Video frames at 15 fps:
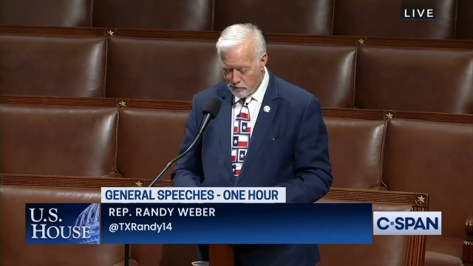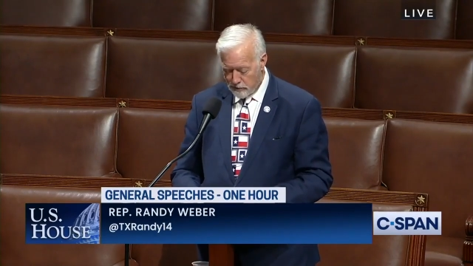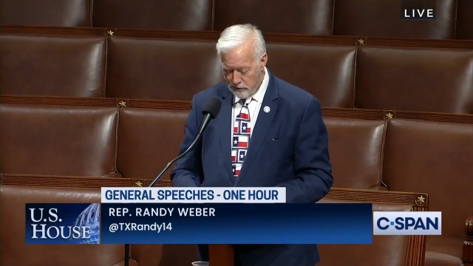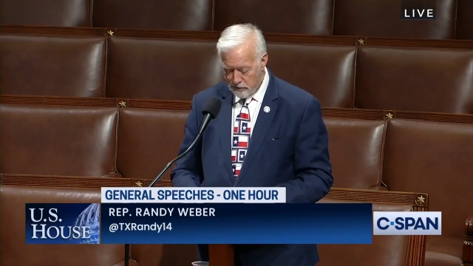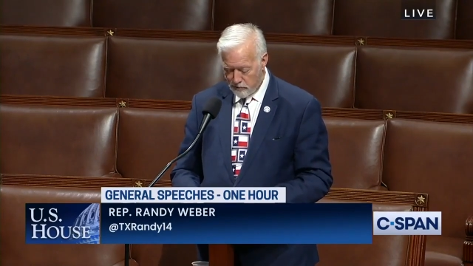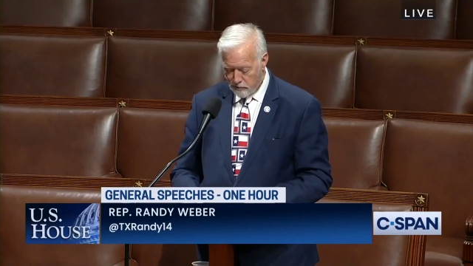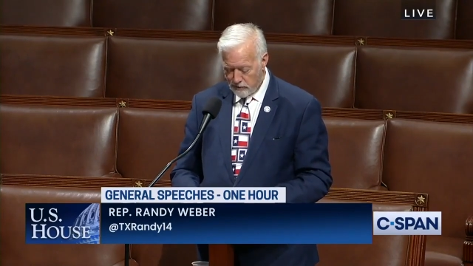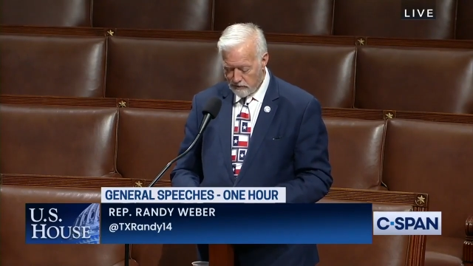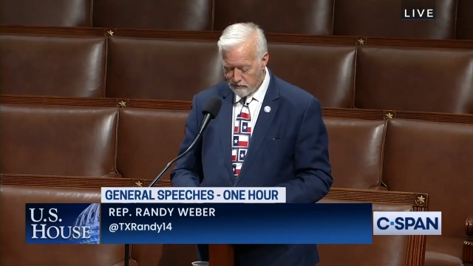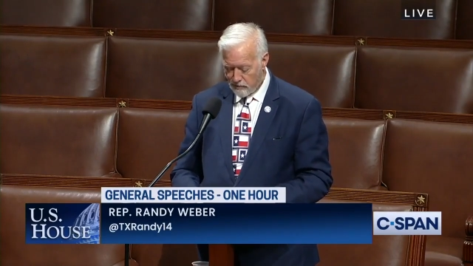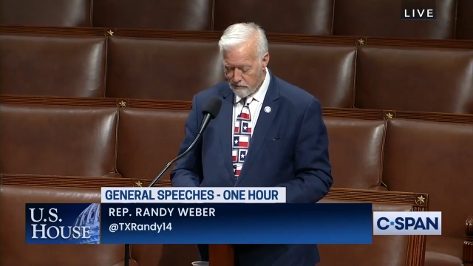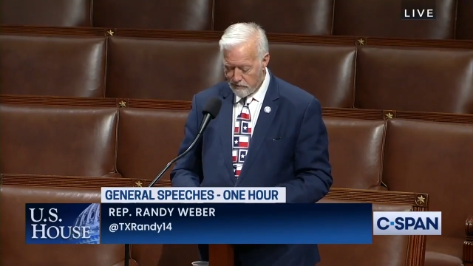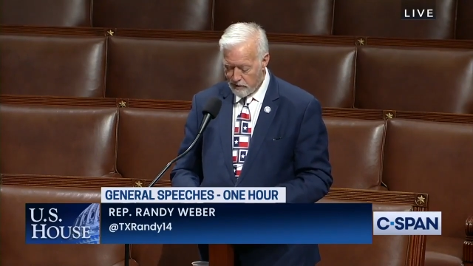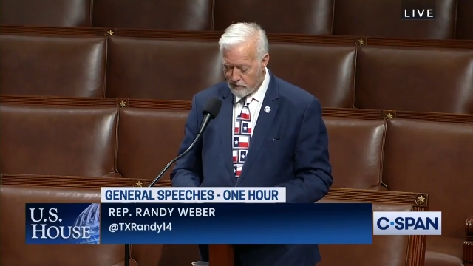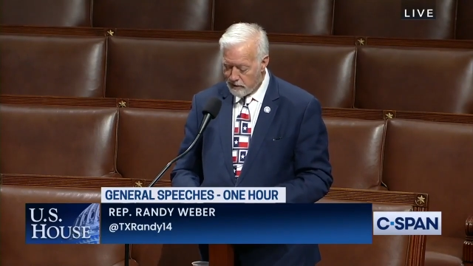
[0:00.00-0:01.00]
districts
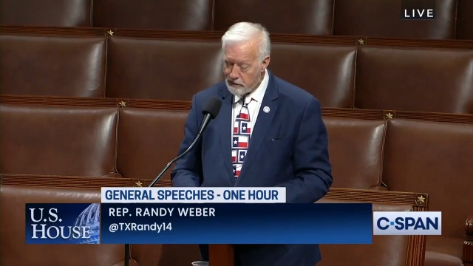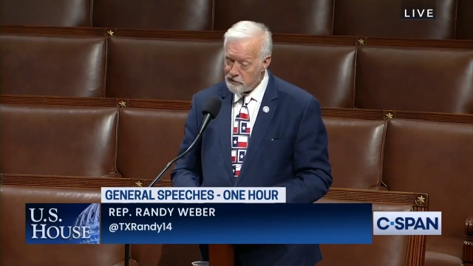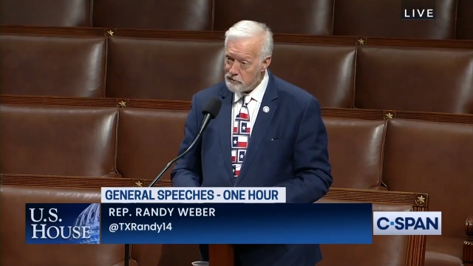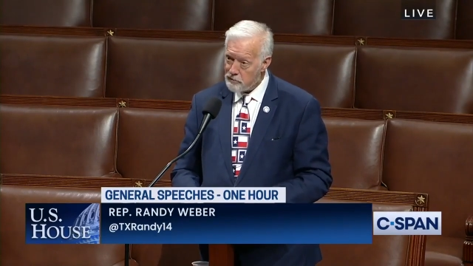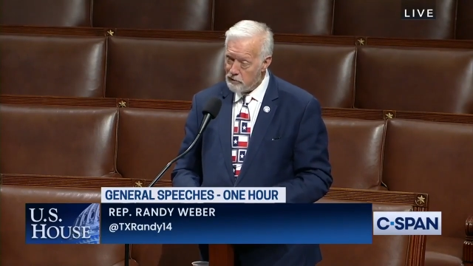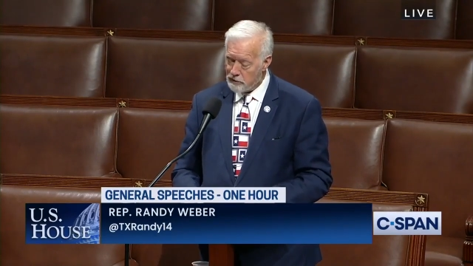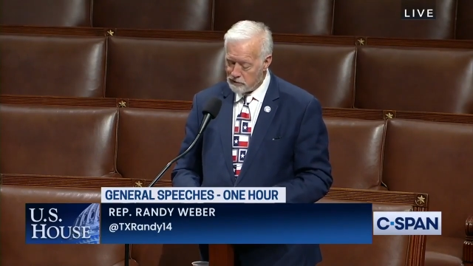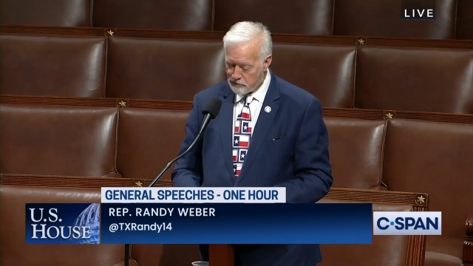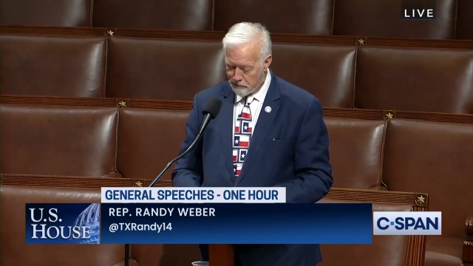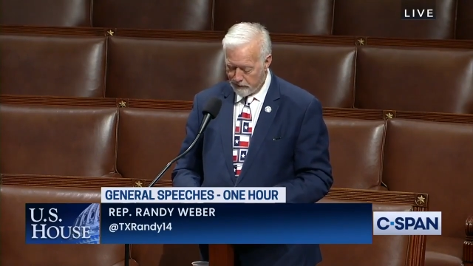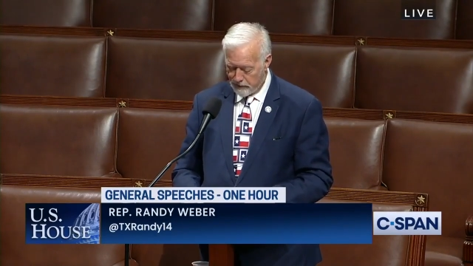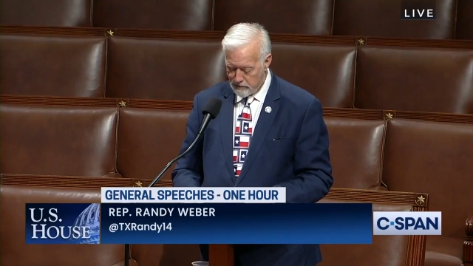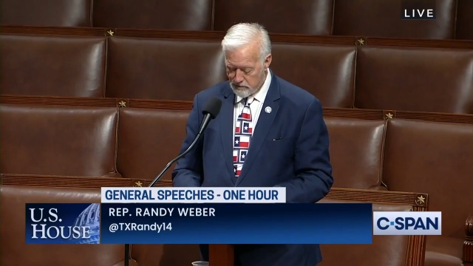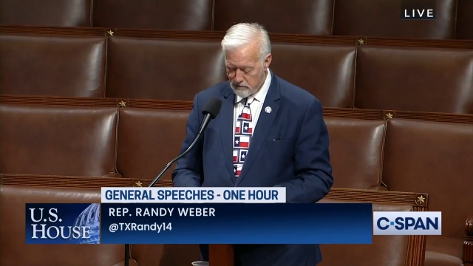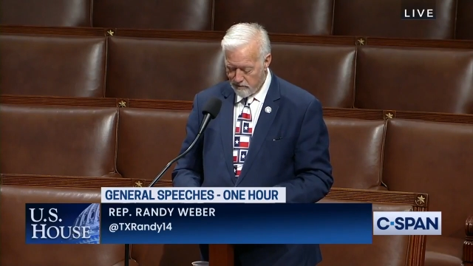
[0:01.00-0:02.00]
from the additional
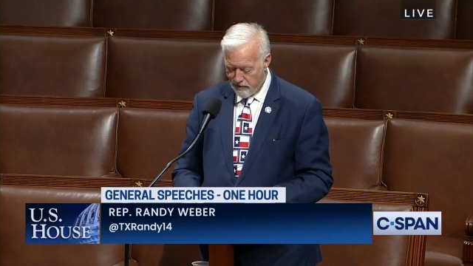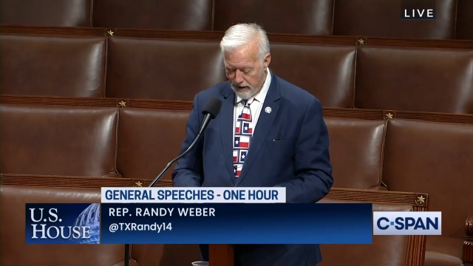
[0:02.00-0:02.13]
expense of